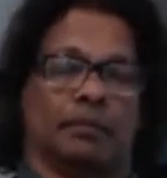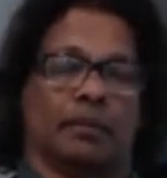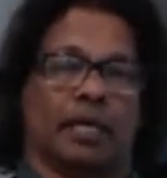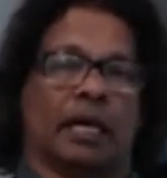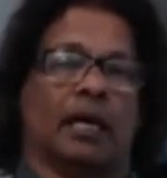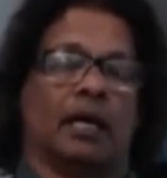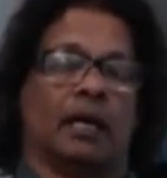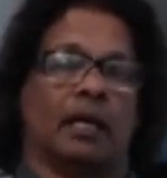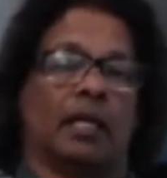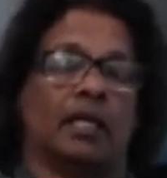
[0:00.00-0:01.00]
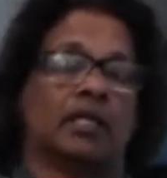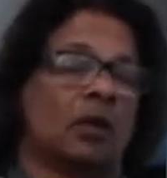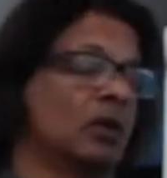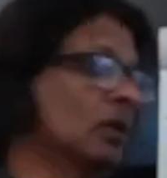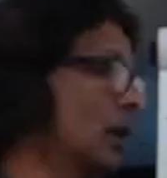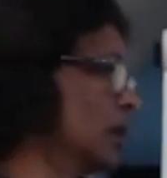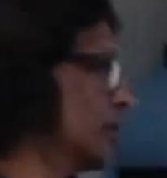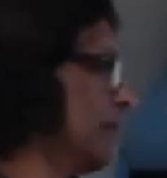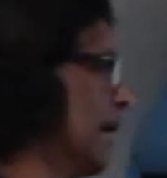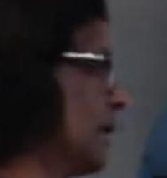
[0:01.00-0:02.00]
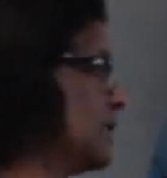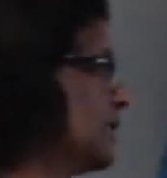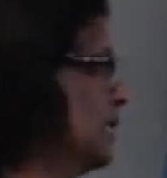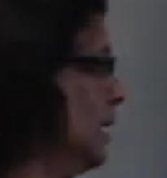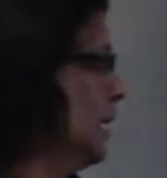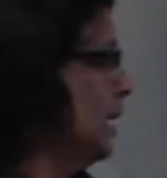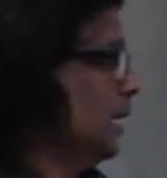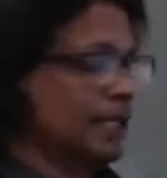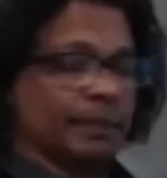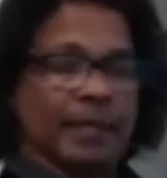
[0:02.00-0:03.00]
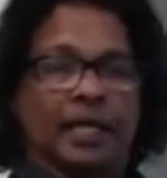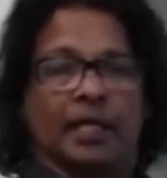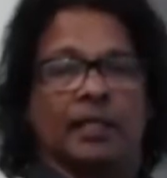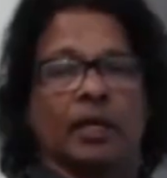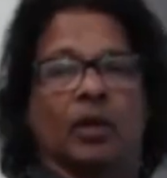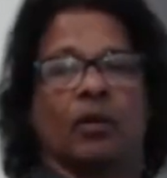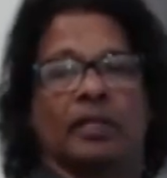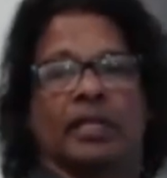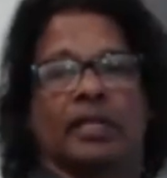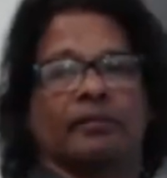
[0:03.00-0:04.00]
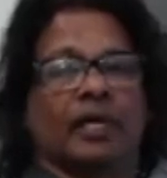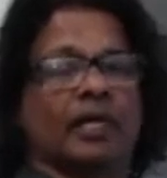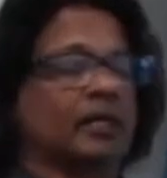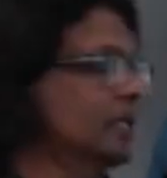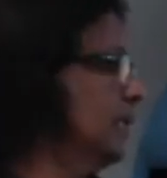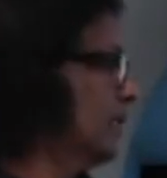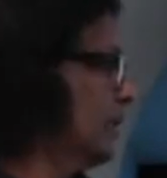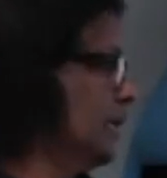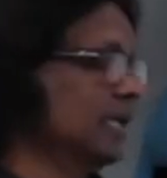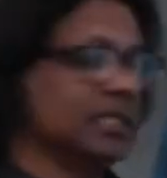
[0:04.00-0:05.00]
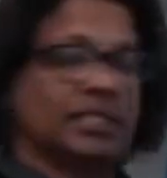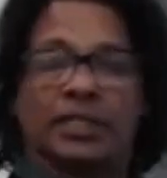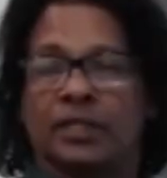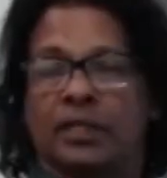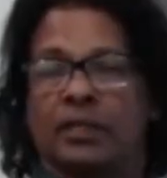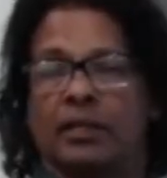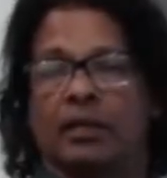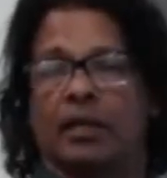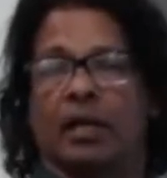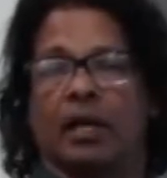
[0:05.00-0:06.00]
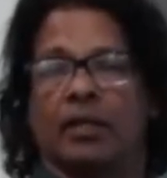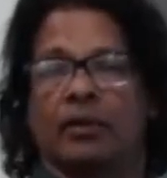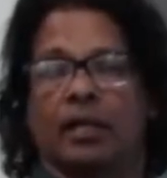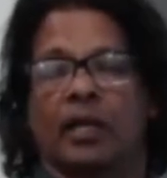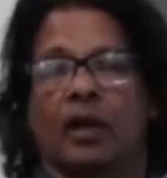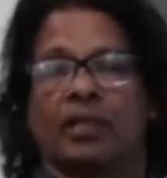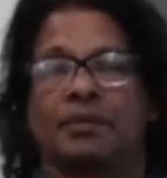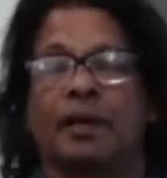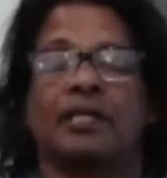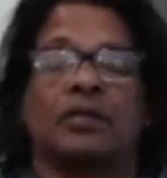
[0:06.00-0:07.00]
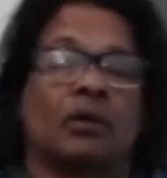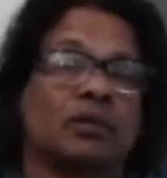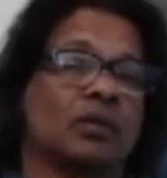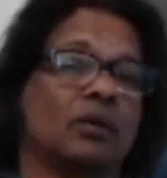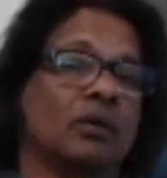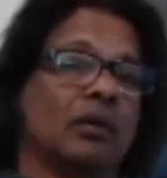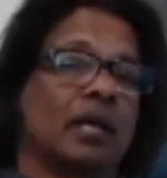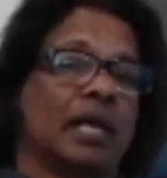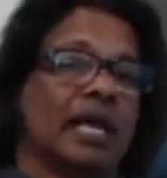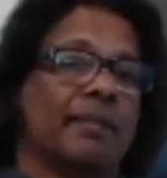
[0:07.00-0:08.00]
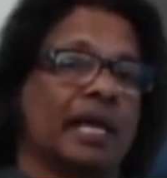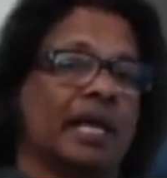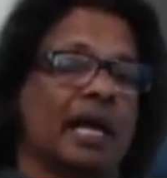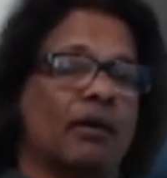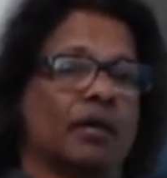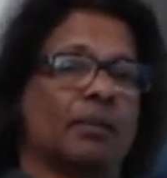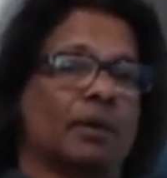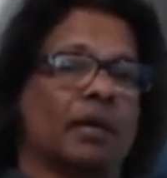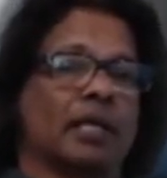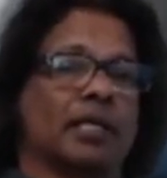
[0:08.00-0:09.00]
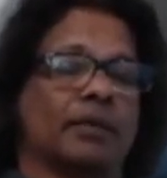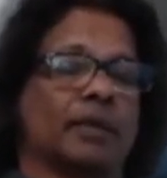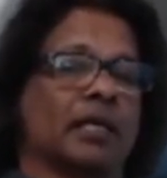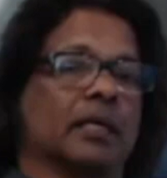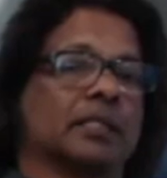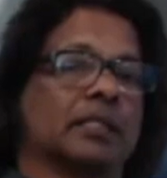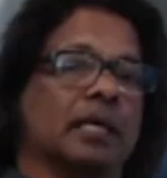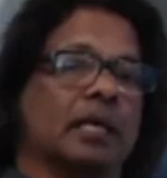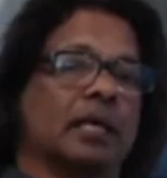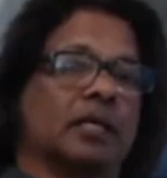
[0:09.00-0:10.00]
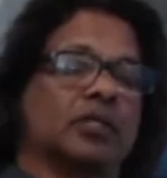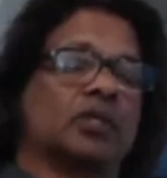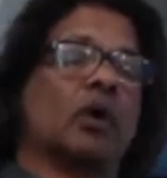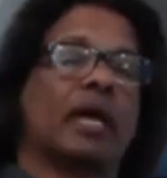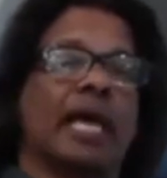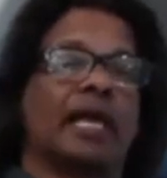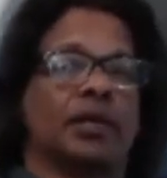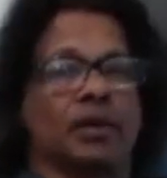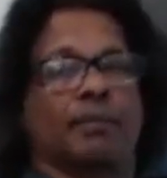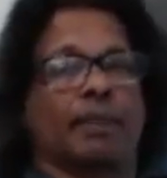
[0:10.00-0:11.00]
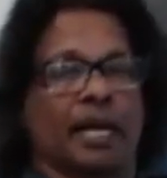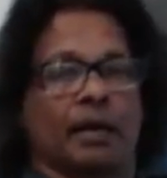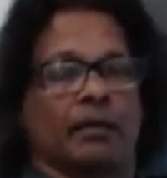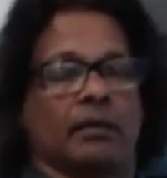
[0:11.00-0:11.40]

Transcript: uh, is also matters. And typically, the lower the difficulty, the easier uh, you can launch. But it's also can be counterproductive because so can your competitor,